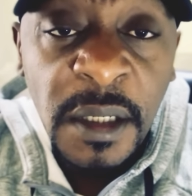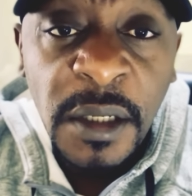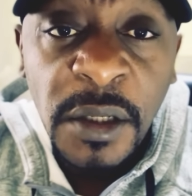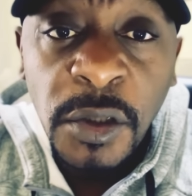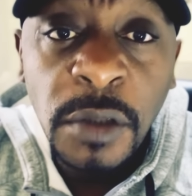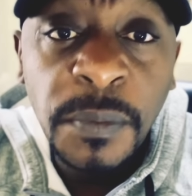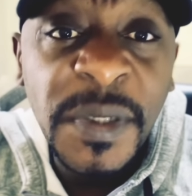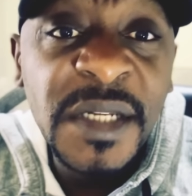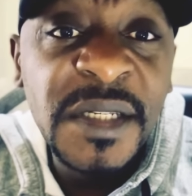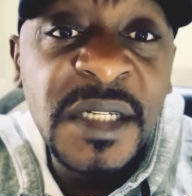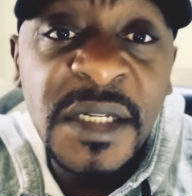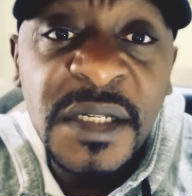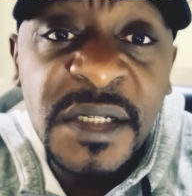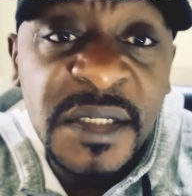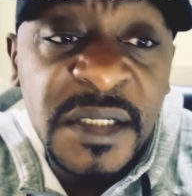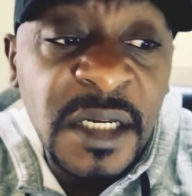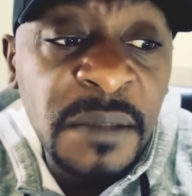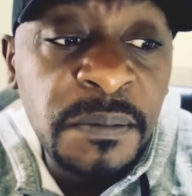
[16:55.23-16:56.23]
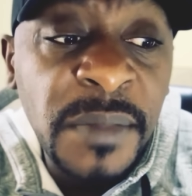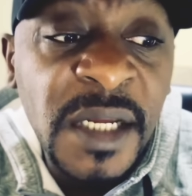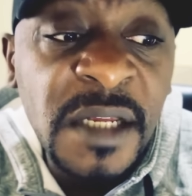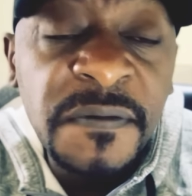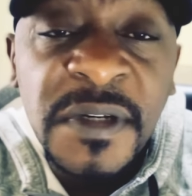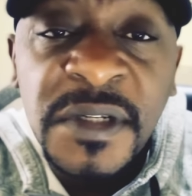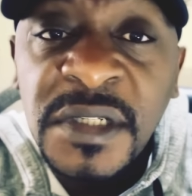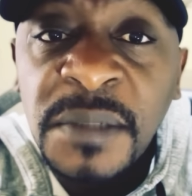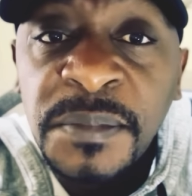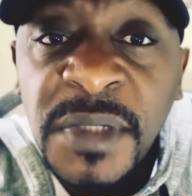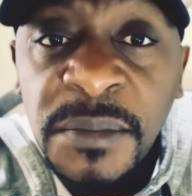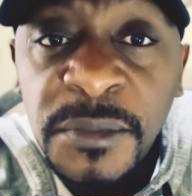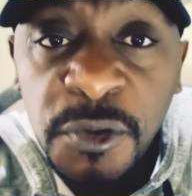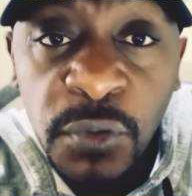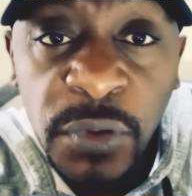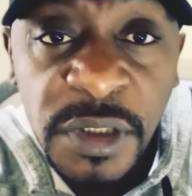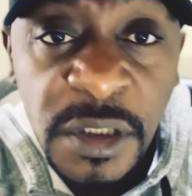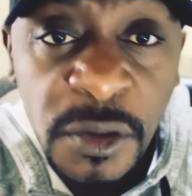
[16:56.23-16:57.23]
You may just start by even sometimes
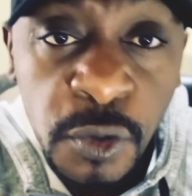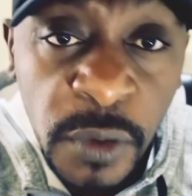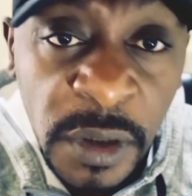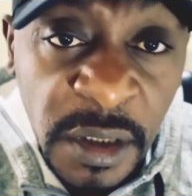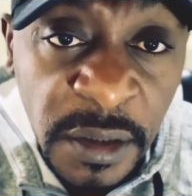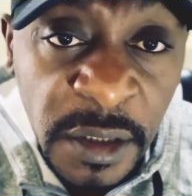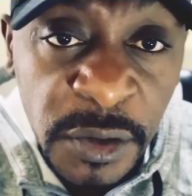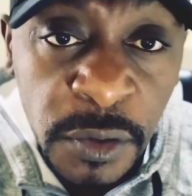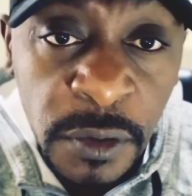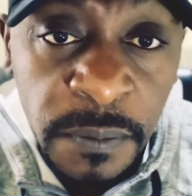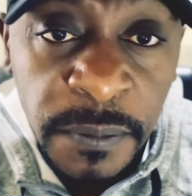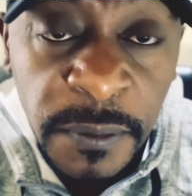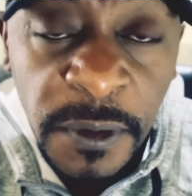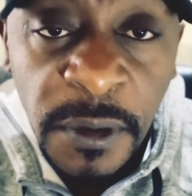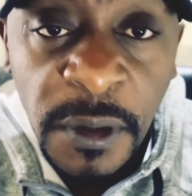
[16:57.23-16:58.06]
switching to another job.